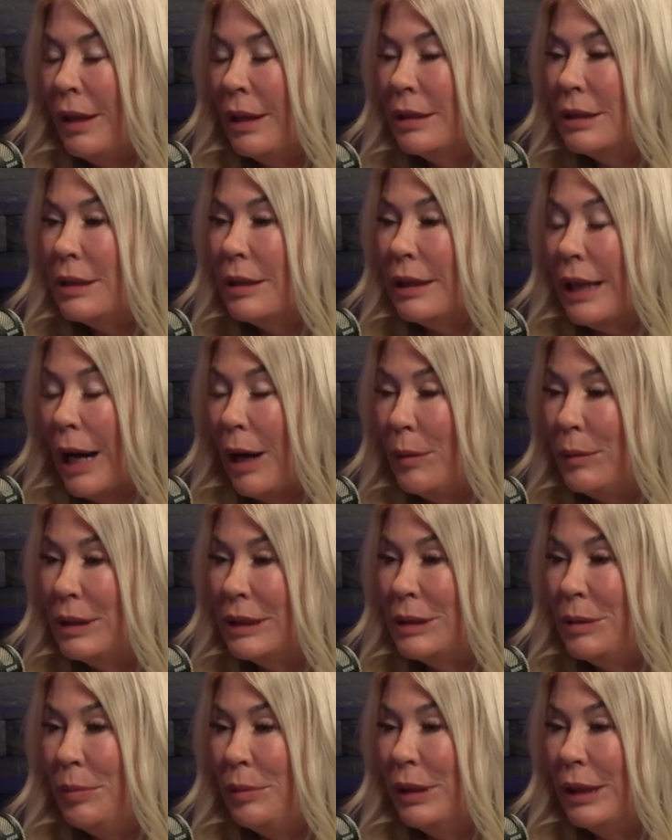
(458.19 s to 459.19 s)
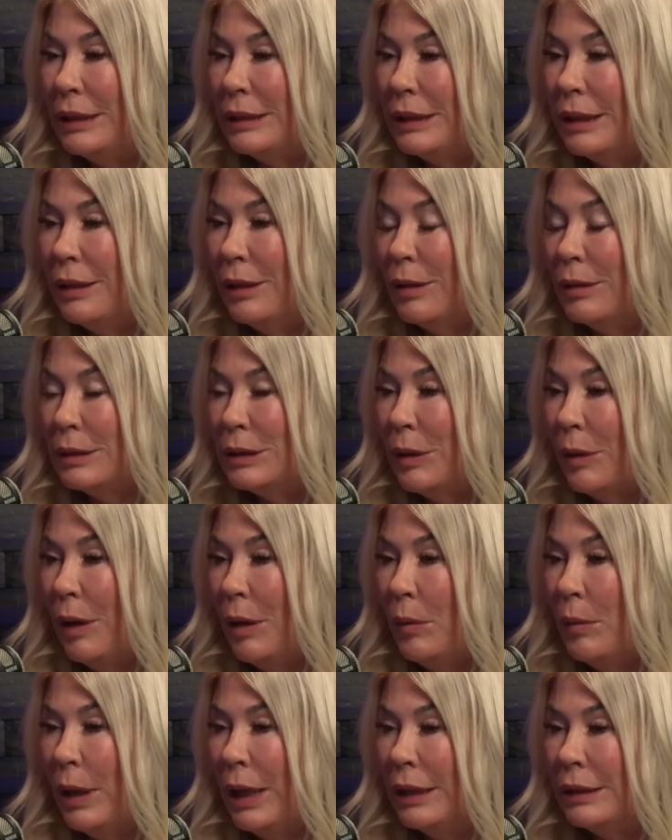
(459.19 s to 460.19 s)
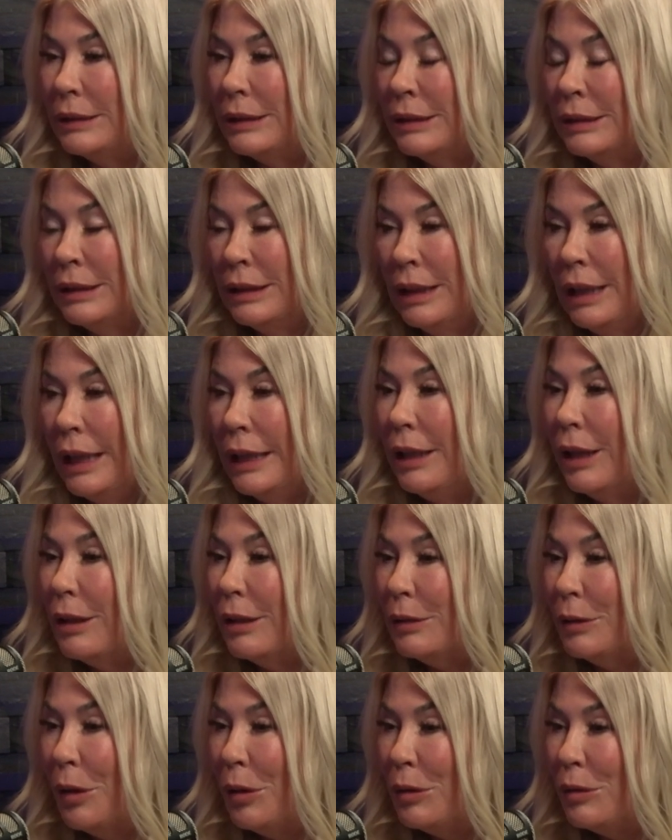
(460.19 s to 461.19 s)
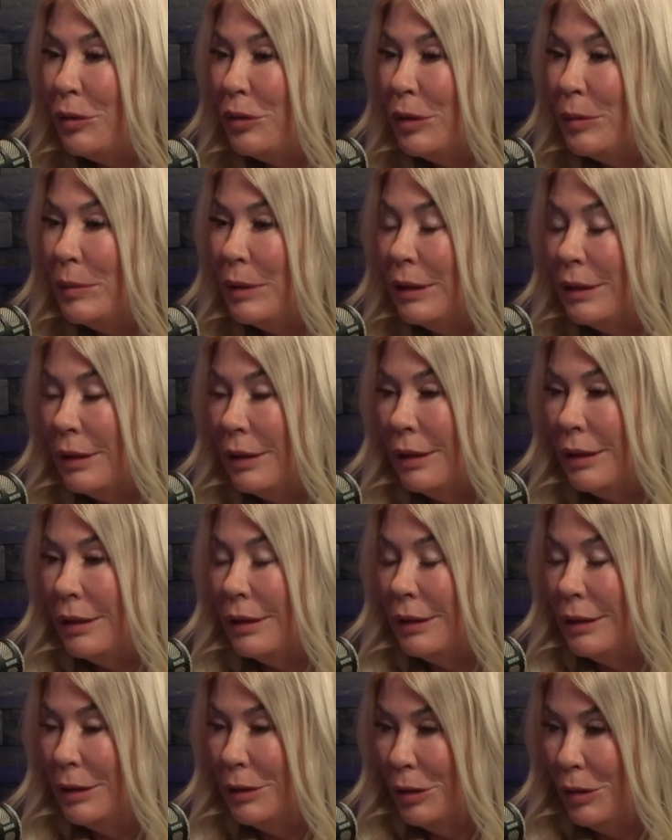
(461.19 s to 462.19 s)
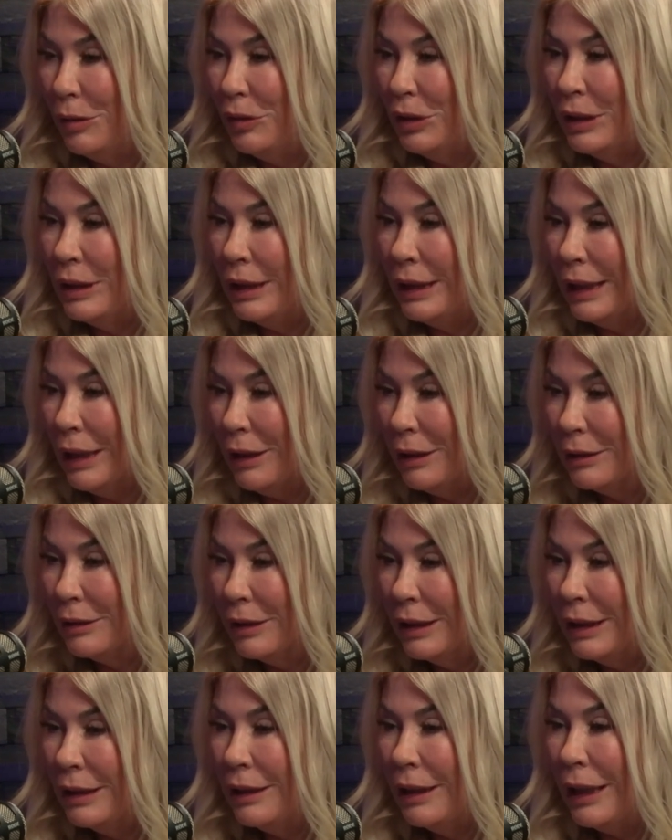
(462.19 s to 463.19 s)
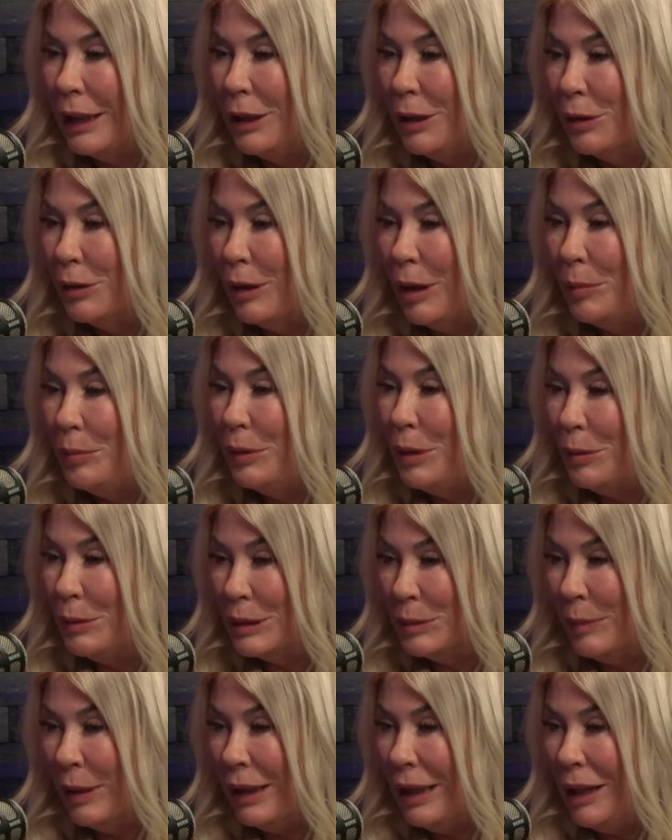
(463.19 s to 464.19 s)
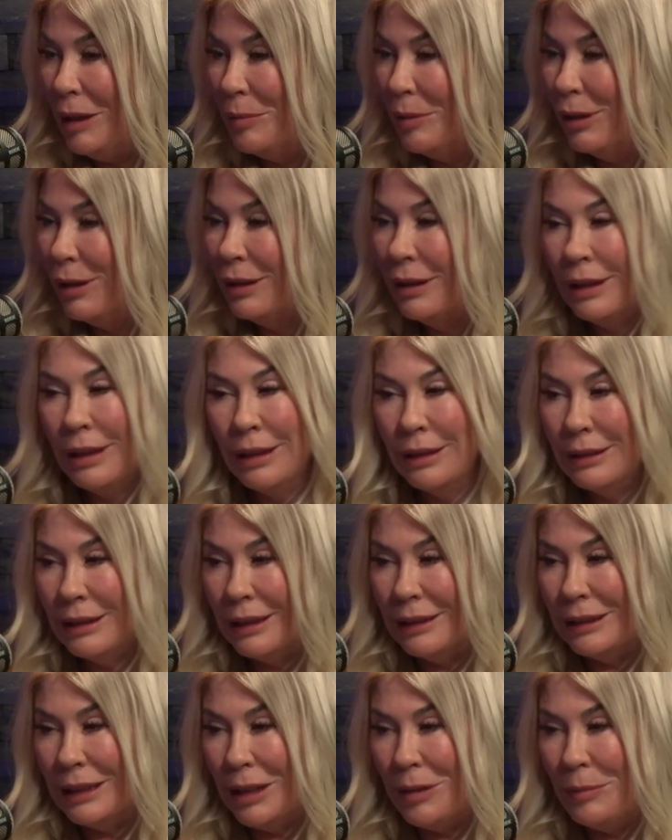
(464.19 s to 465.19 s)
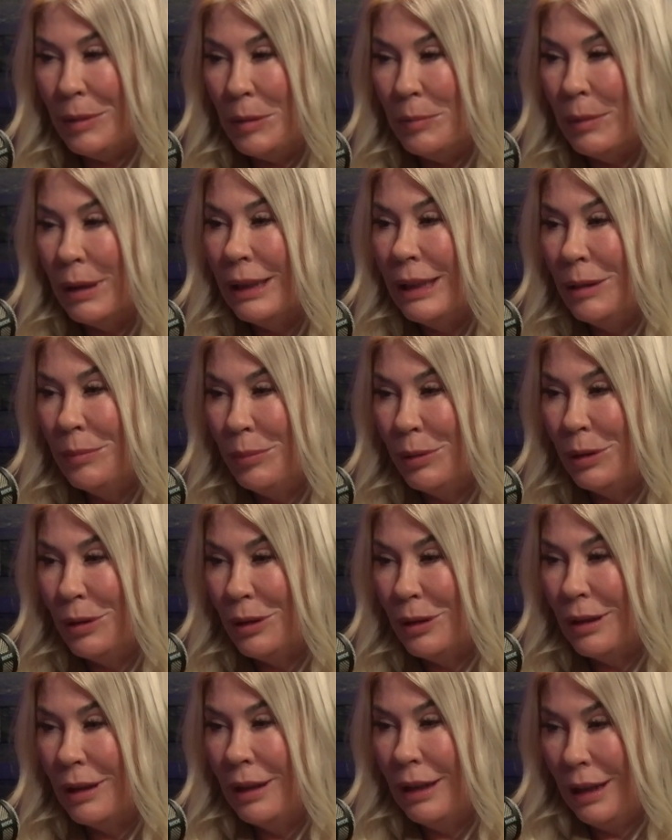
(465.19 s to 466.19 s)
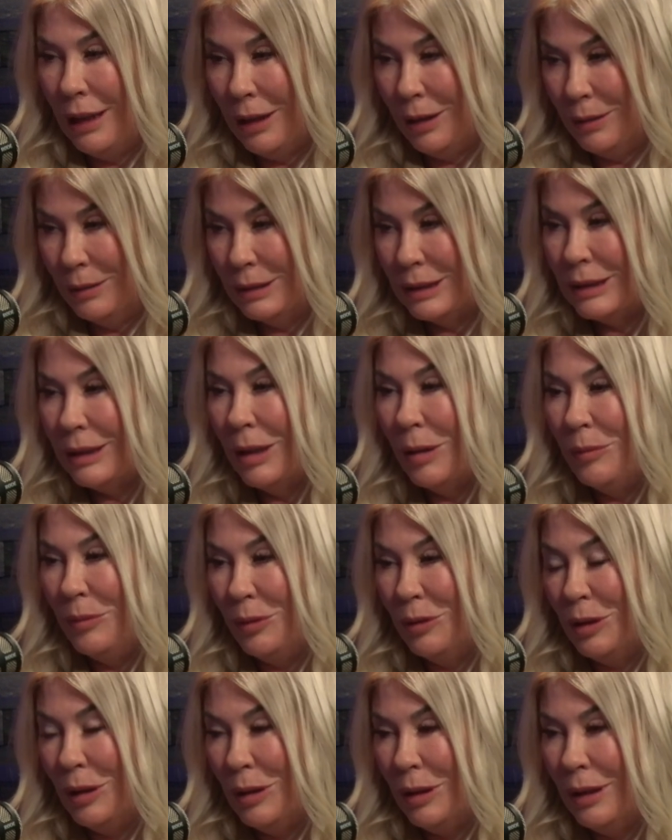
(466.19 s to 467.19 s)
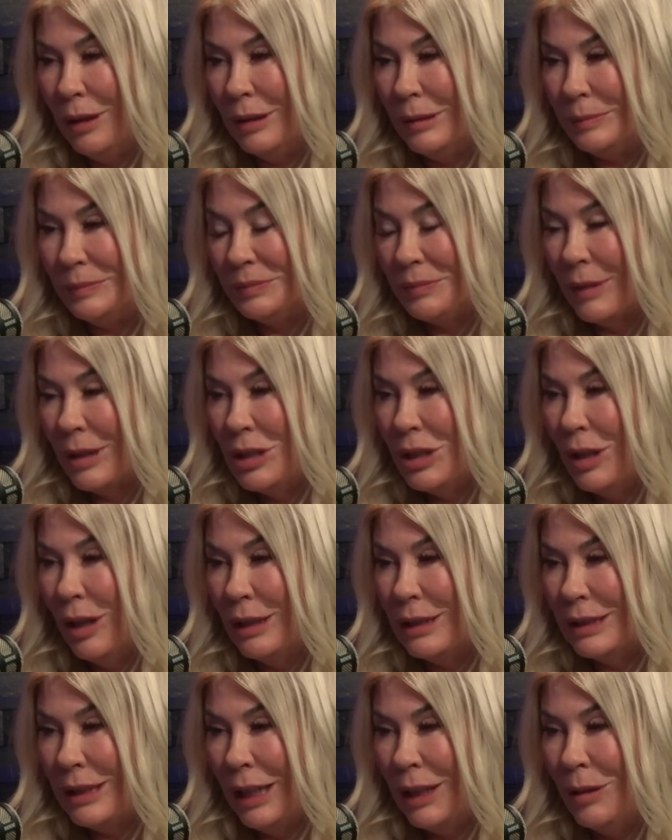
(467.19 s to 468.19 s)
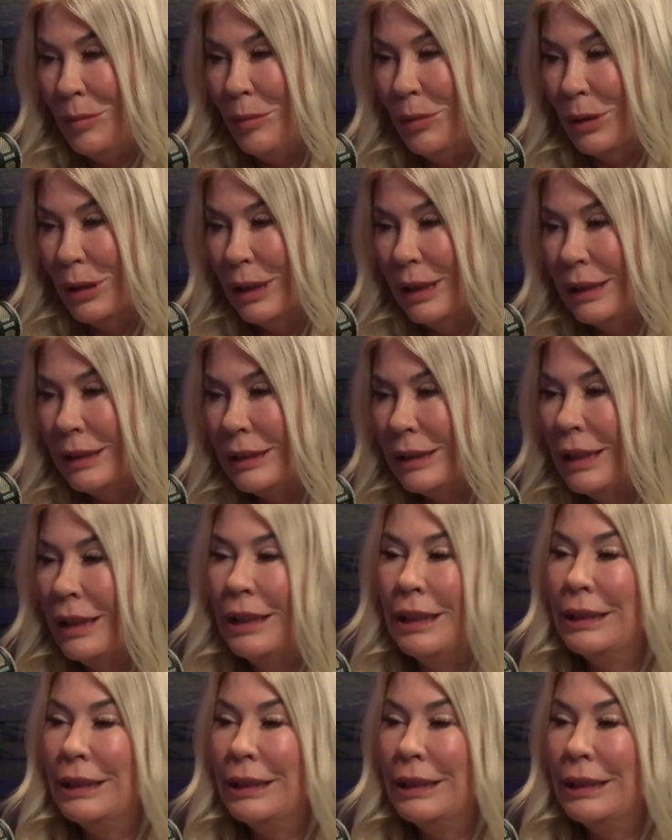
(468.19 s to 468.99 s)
So that was the place to go. So I went, I got a loan from a girlfriend in Calgary that I grew up, that was my neighbor, that lent me money, put her house up for, she got a second mortgage.